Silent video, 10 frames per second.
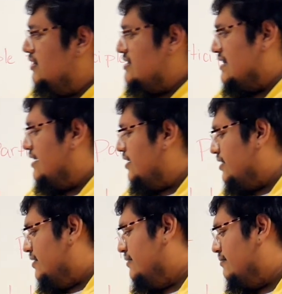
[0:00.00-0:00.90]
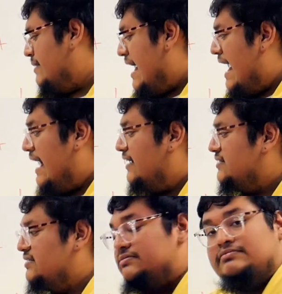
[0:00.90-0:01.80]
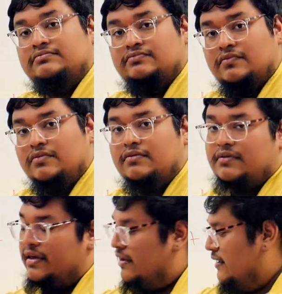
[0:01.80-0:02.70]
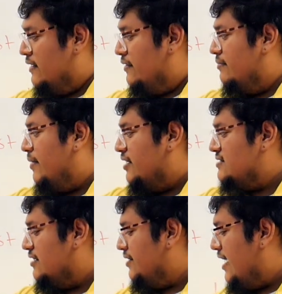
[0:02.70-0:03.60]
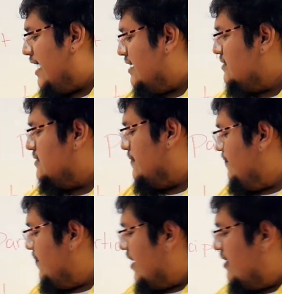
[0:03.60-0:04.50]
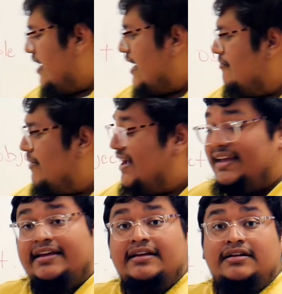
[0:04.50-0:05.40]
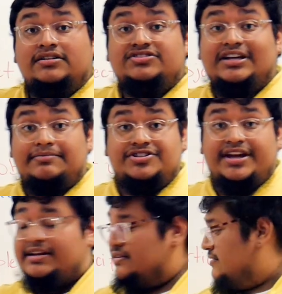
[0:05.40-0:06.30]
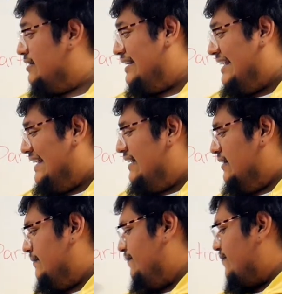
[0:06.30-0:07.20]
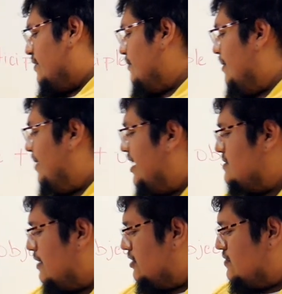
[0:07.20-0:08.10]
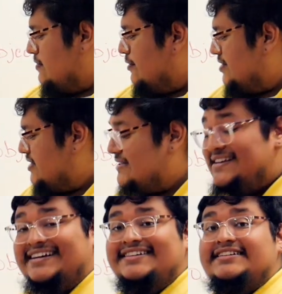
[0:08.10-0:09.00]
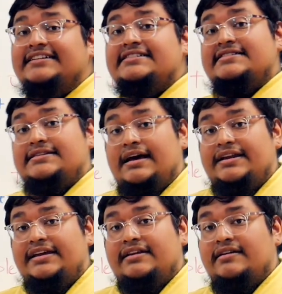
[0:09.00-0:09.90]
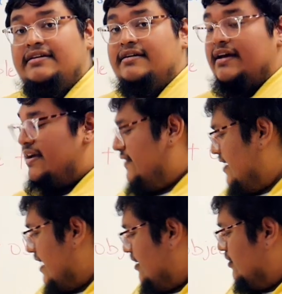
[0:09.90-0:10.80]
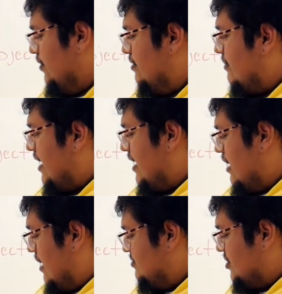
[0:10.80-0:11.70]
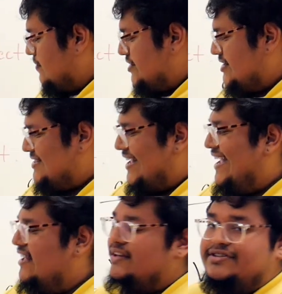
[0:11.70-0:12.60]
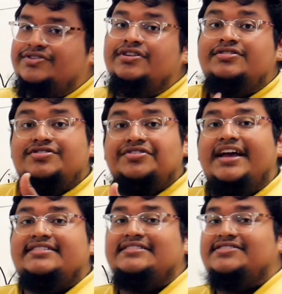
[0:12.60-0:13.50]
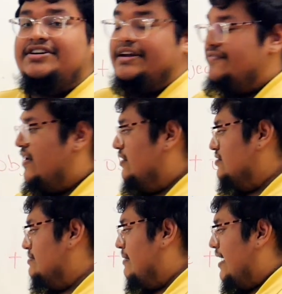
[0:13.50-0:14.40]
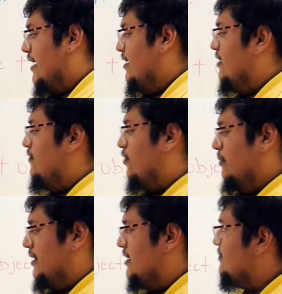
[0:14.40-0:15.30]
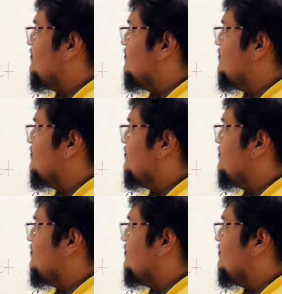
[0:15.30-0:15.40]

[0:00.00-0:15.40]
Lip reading: let's look. Has, okay, my auxiliary has. Then I have my subject, he, my past participle, which is studied, and then I included my object, which is English. So yes, it's good. It follows my formula.